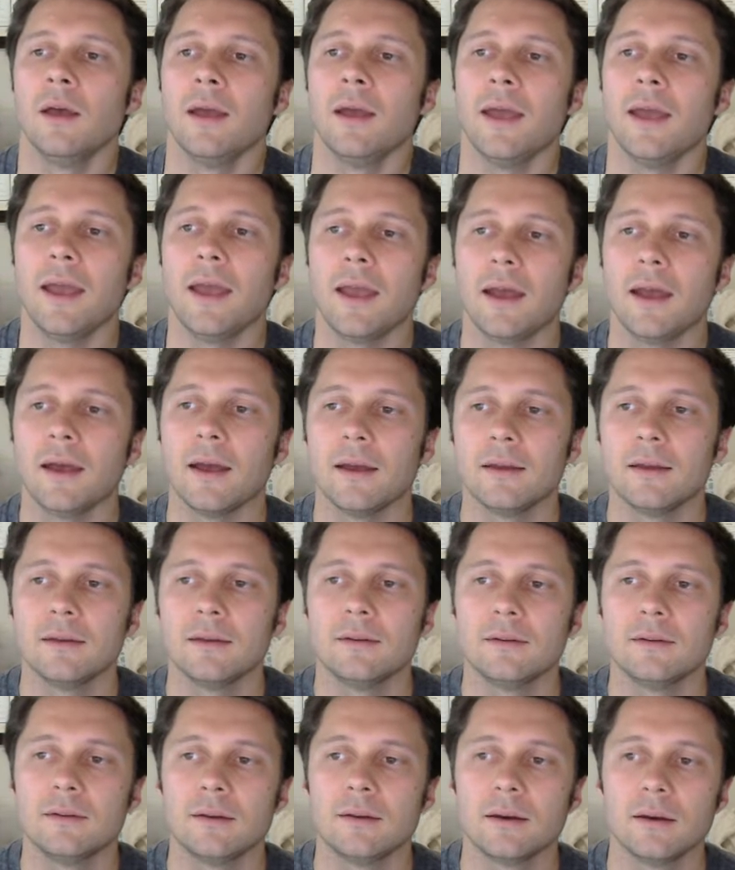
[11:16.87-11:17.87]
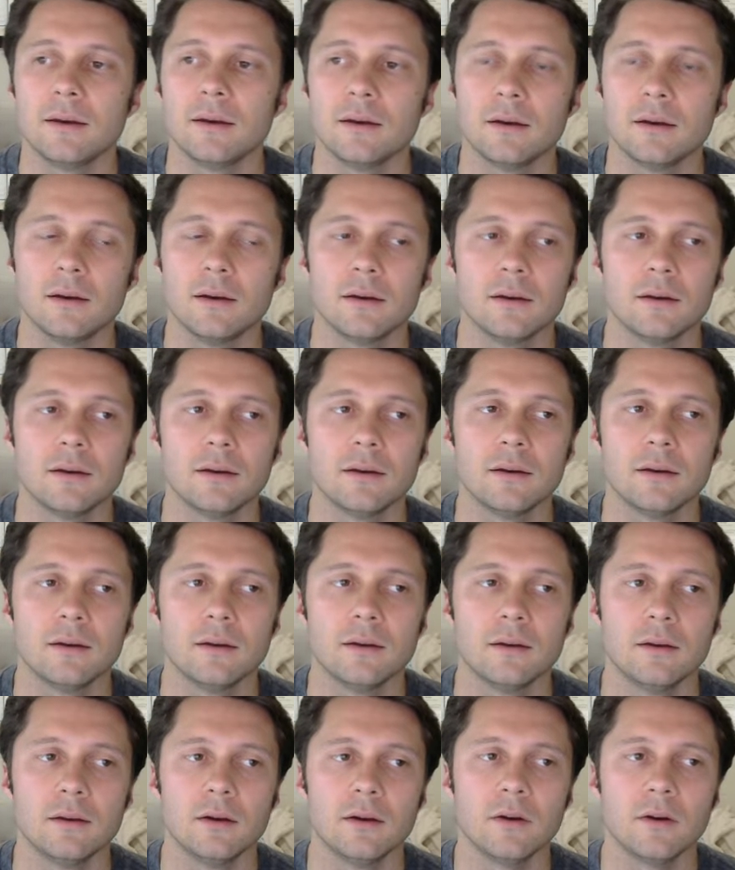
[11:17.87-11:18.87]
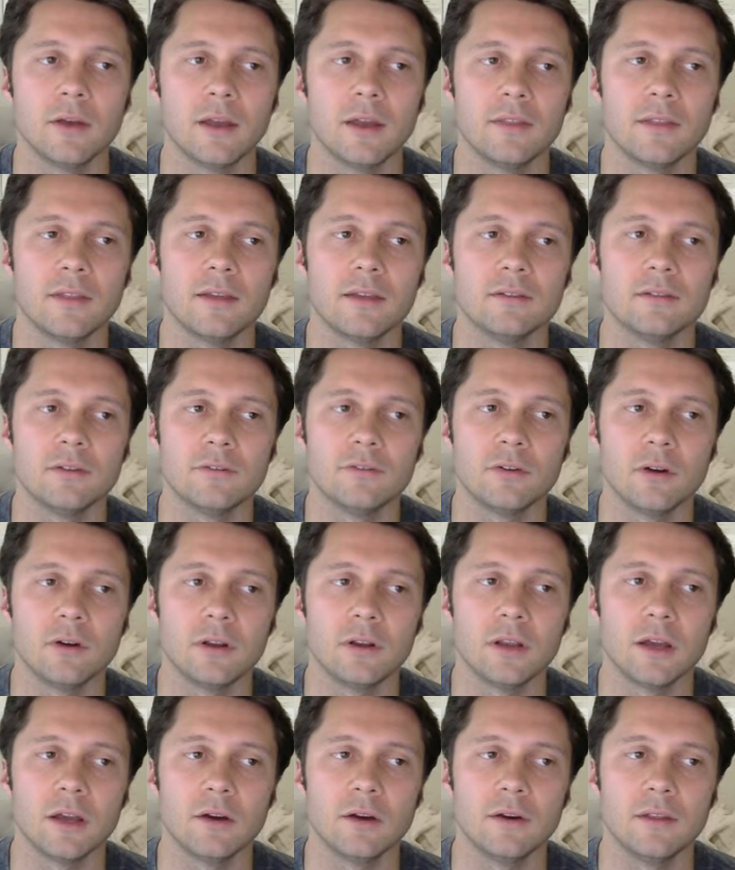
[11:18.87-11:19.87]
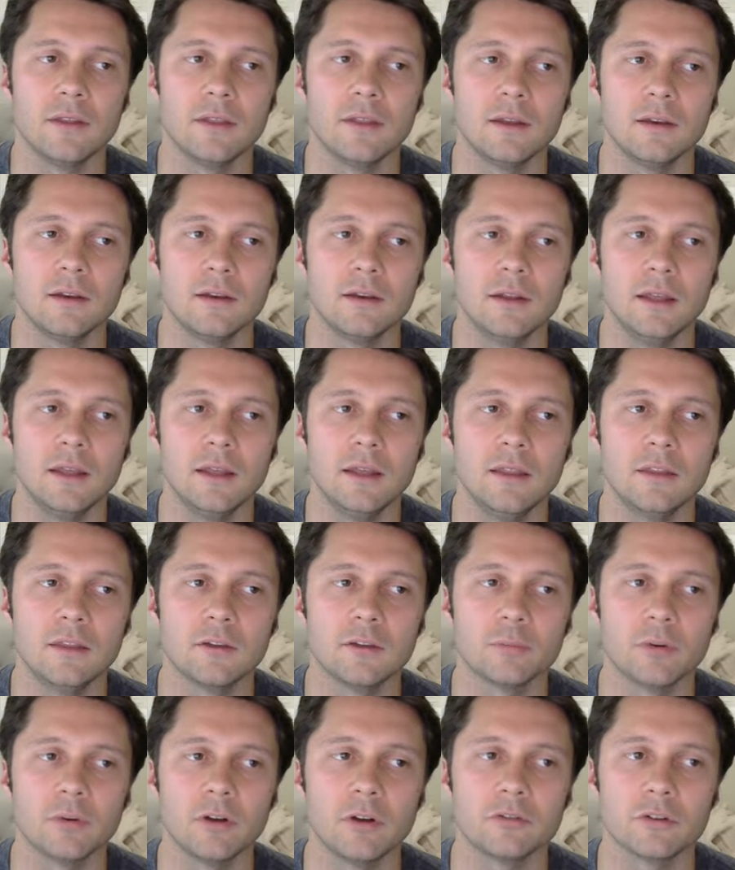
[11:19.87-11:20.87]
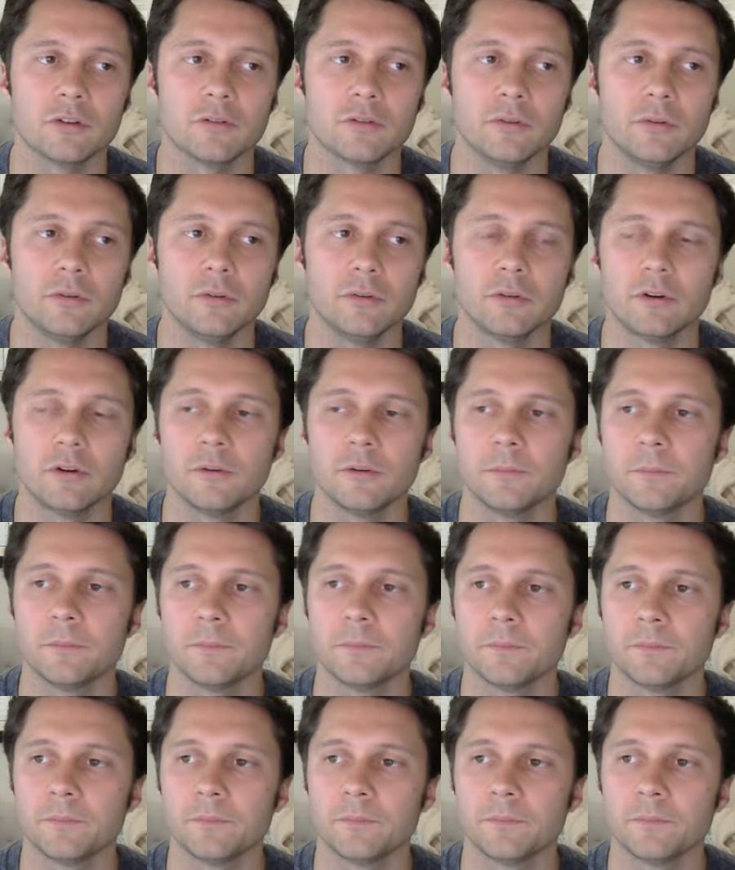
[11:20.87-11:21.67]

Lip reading: And okay, and that's it for right now. And then in this project folder,